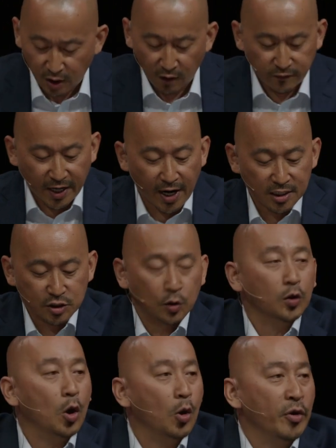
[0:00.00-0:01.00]
of God's
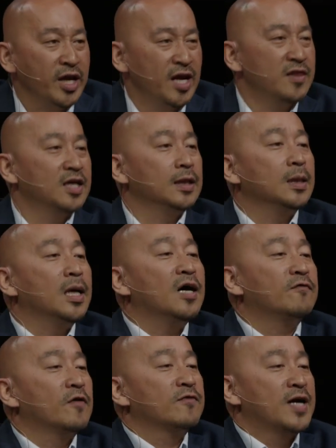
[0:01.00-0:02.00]
glory and the
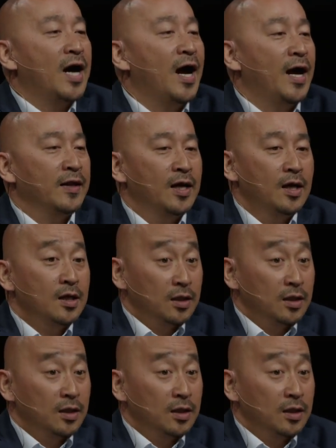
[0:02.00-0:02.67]
love of God,